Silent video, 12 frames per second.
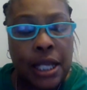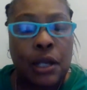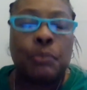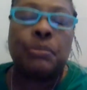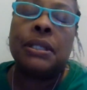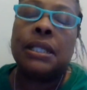
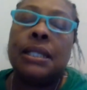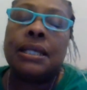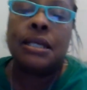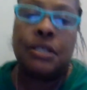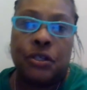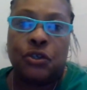
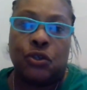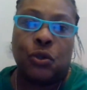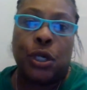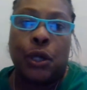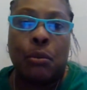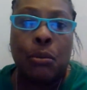Please enjoy
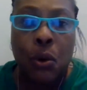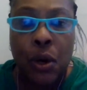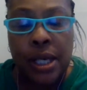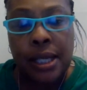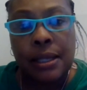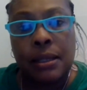your
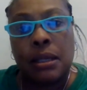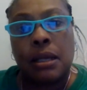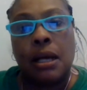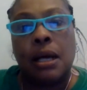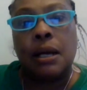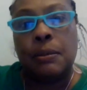morning.
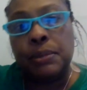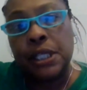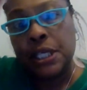Please